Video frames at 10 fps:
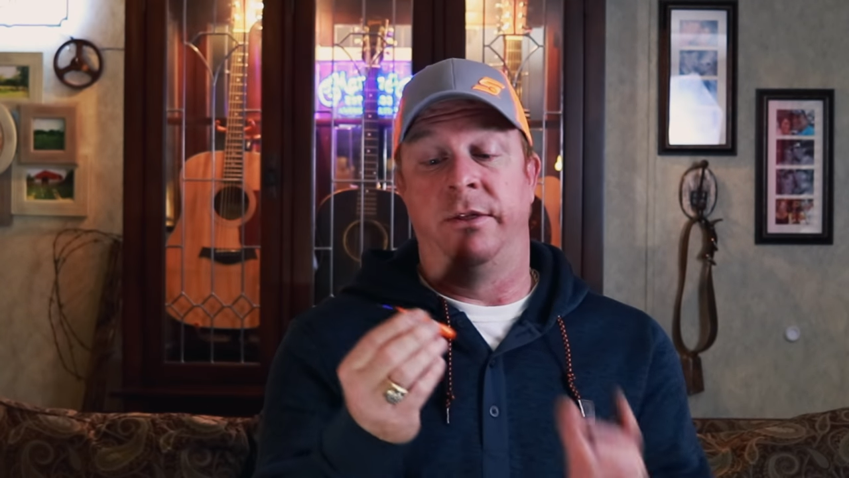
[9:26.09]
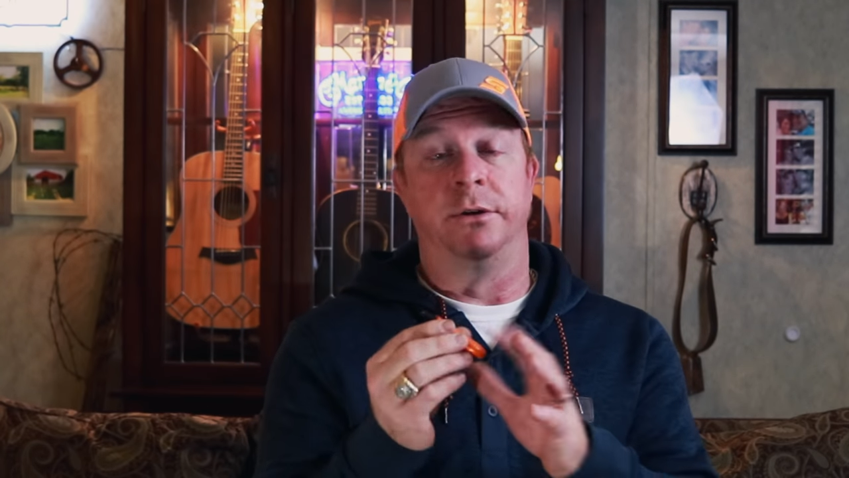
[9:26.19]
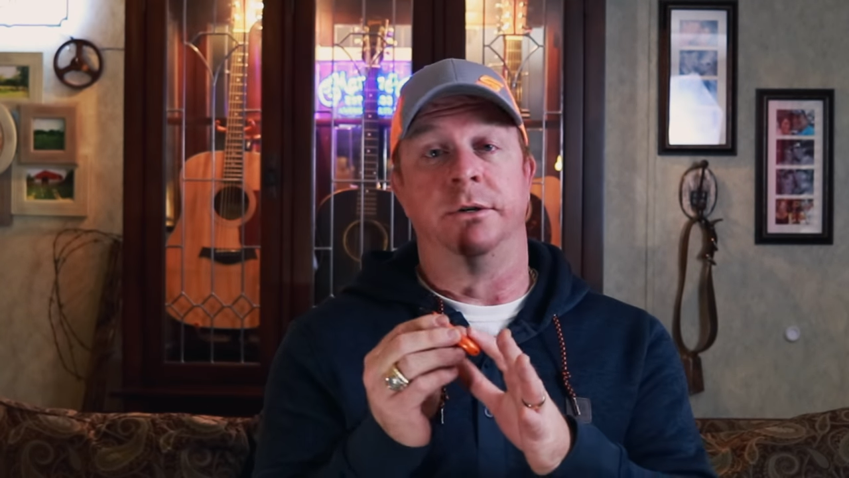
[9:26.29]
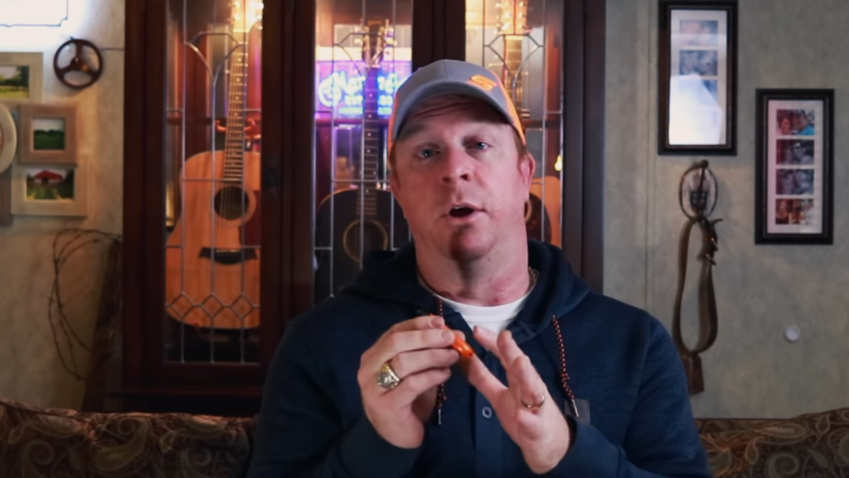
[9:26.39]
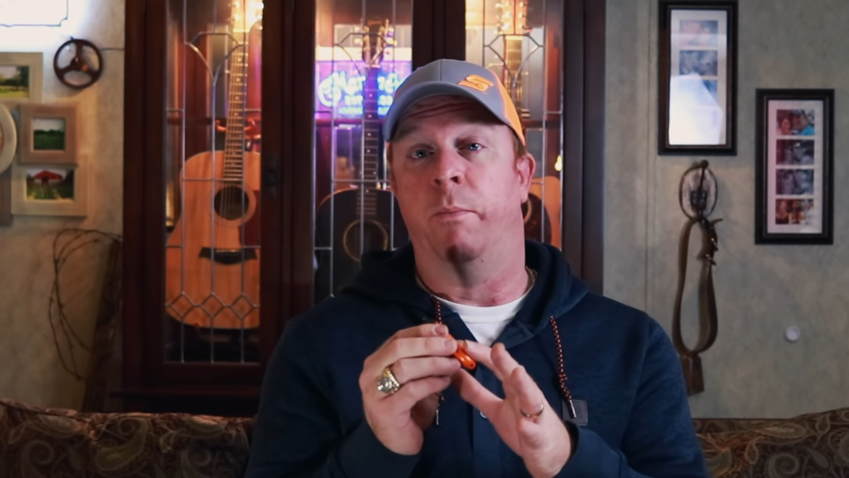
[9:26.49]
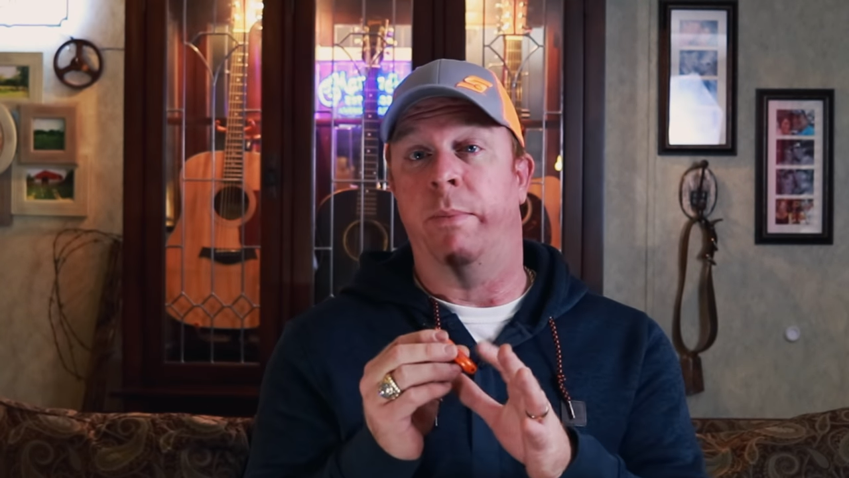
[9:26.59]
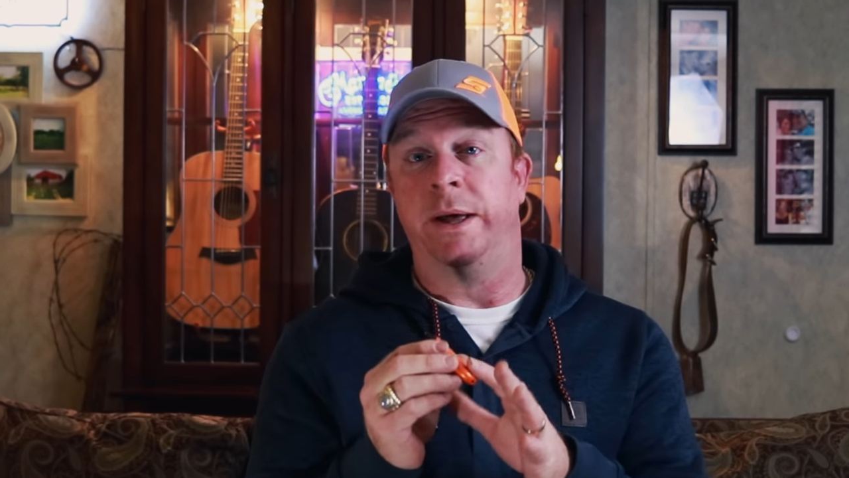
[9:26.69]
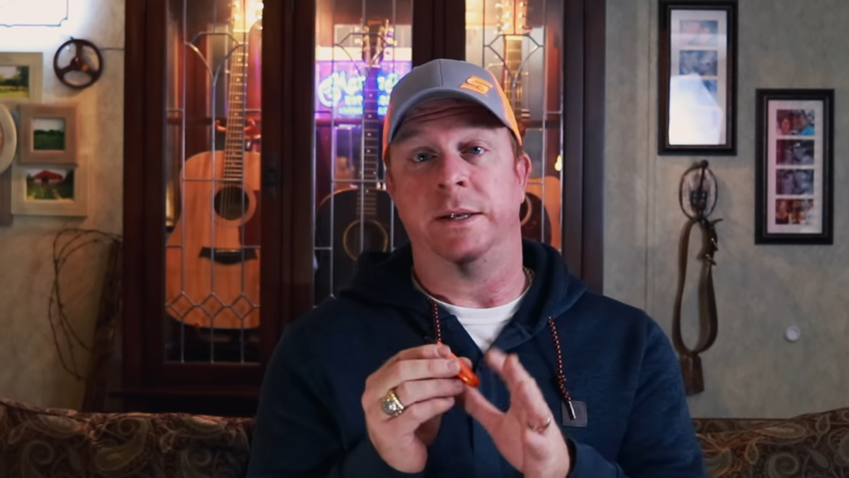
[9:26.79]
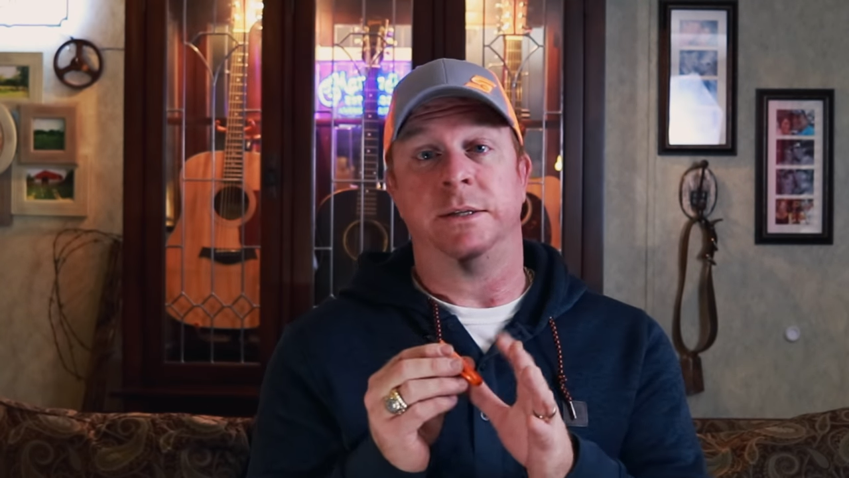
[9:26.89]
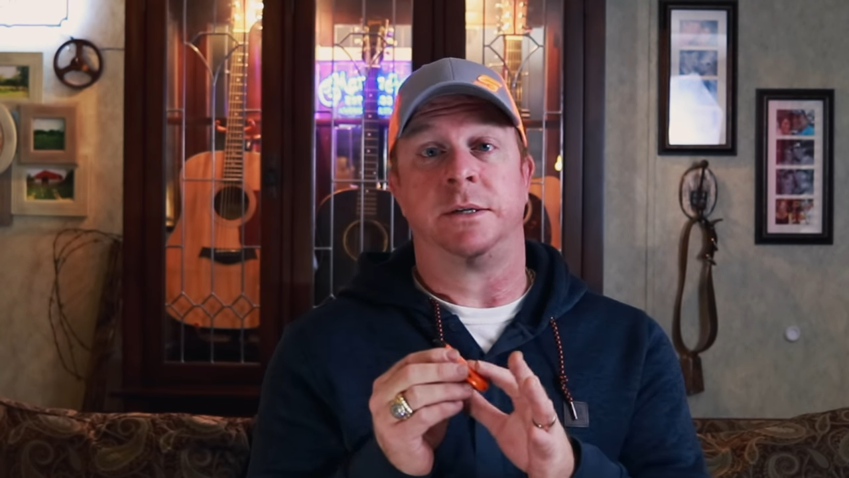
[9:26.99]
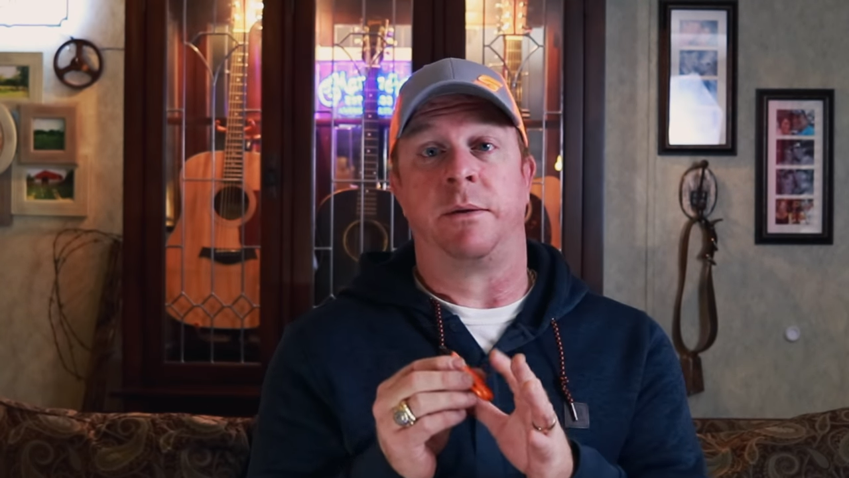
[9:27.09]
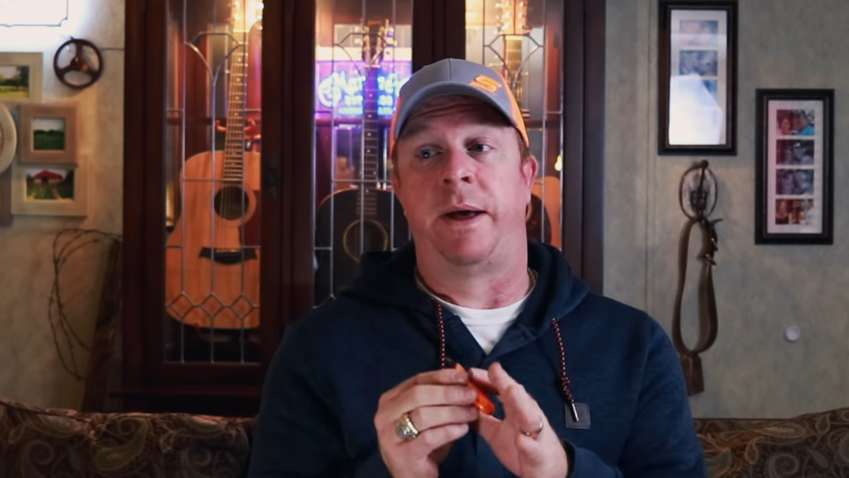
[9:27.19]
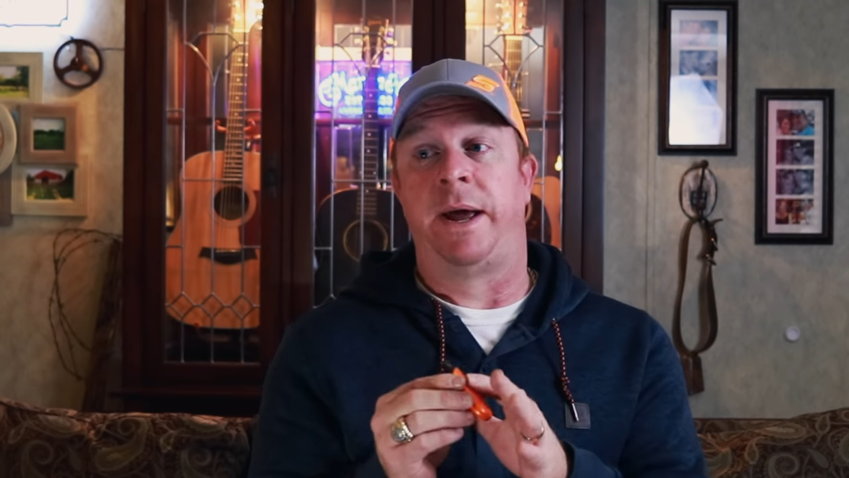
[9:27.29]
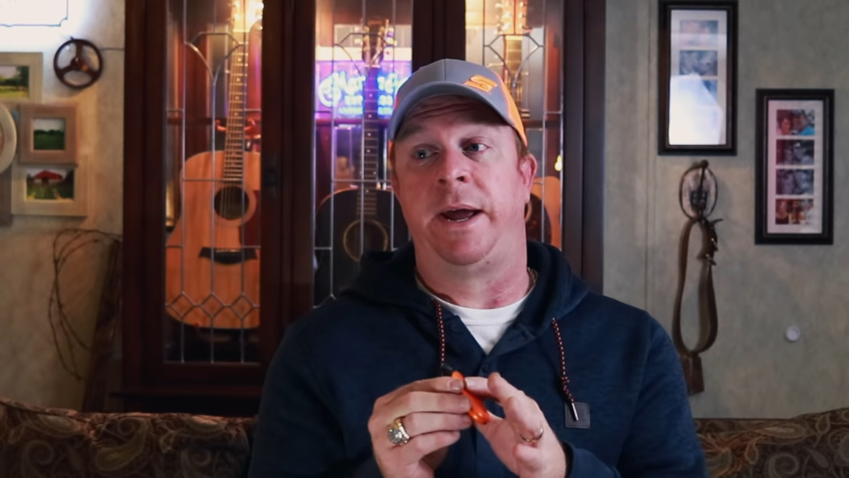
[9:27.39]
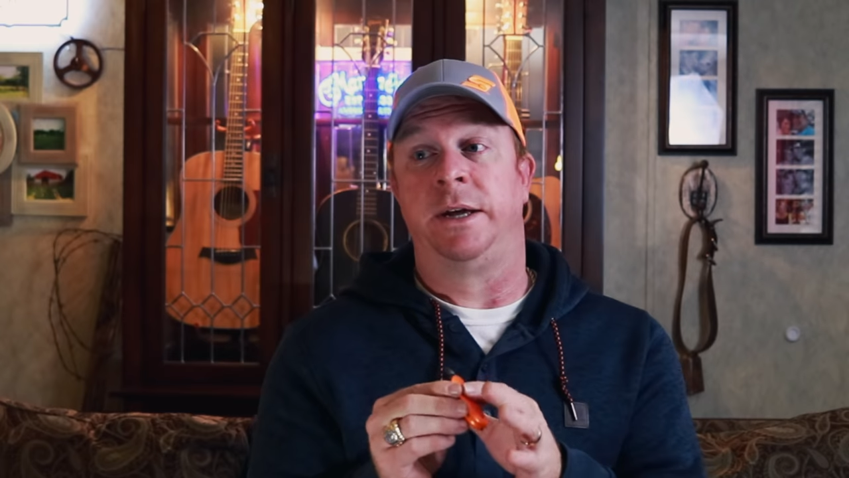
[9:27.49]
There's no buttons to
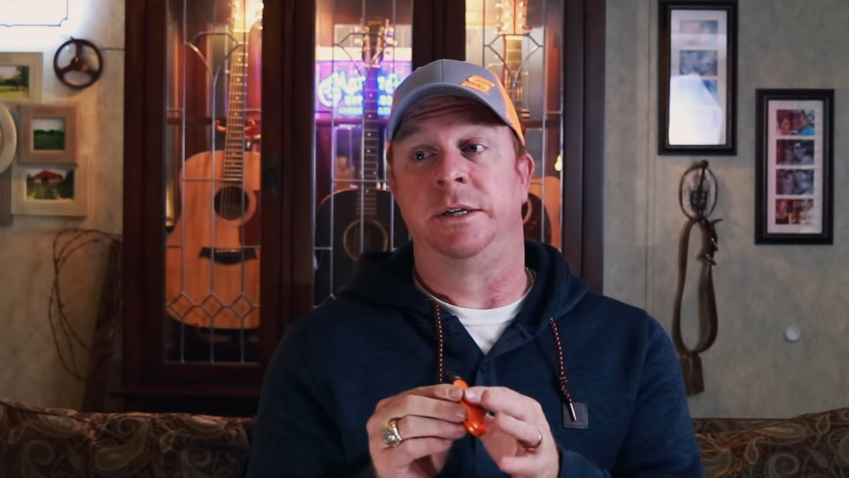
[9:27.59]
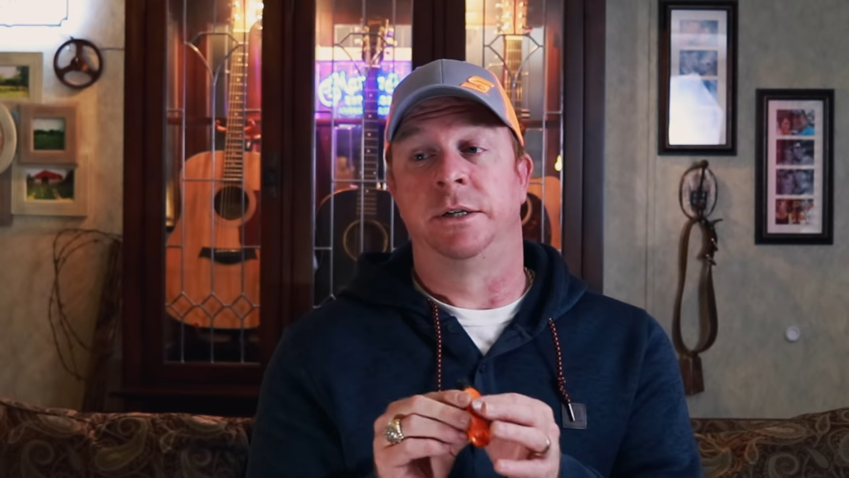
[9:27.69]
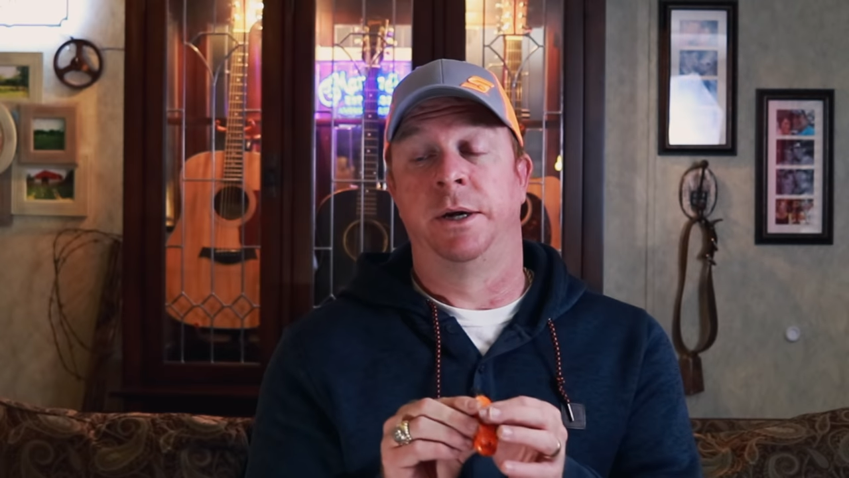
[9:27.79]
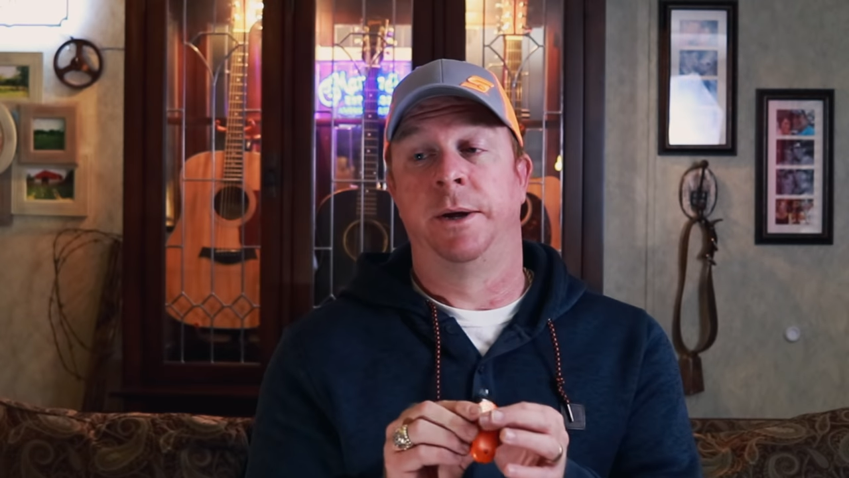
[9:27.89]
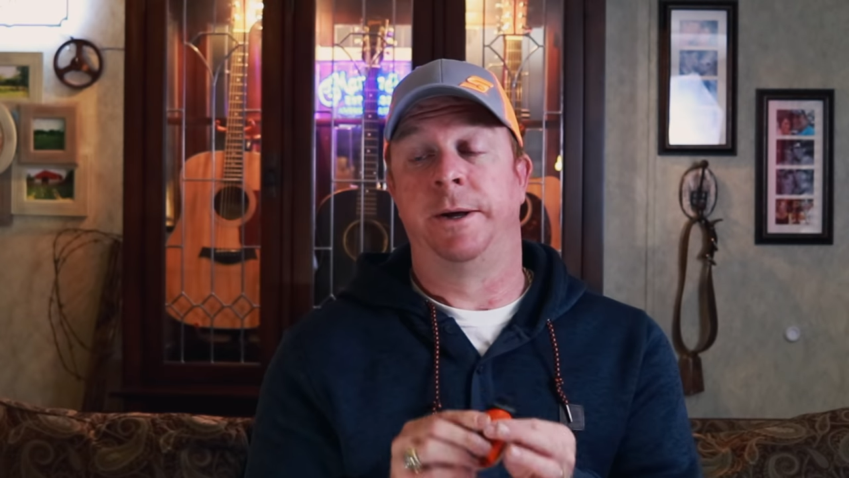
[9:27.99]
mash.